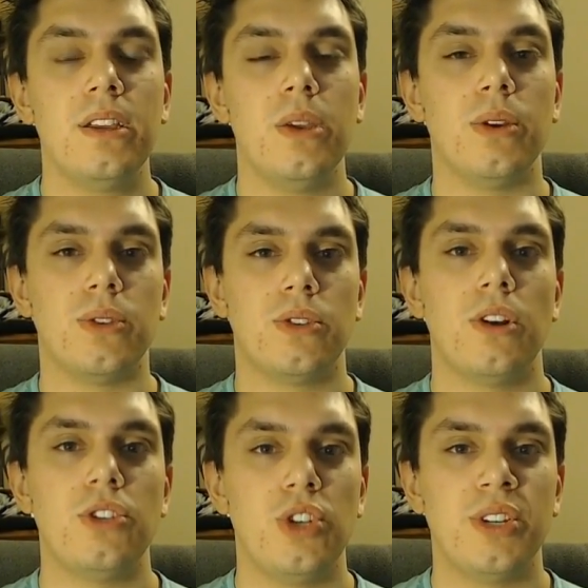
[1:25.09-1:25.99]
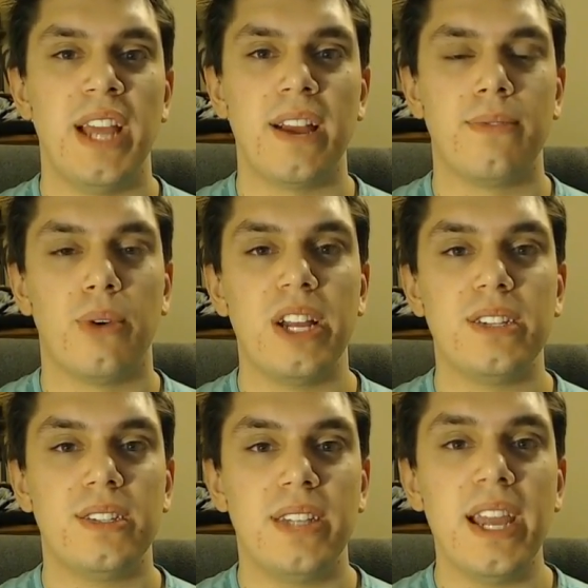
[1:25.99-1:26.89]
you can search your deck for a
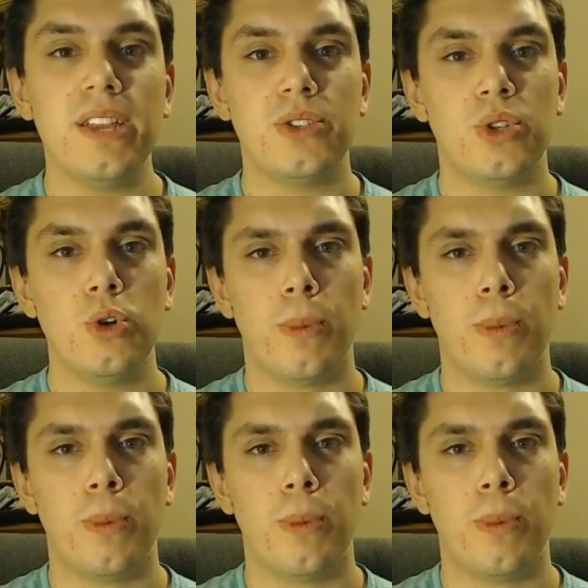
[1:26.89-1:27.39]
Stage 2